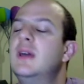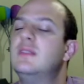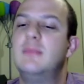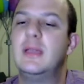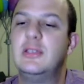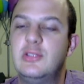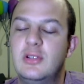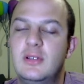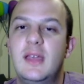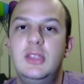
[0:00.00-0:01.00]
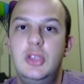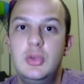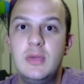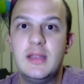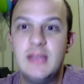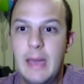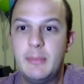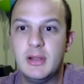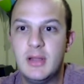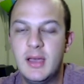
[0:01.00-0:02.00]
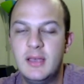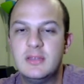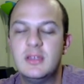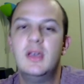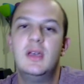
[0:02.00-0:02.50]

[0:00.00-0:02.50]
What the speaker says: to make sure that you can capitalize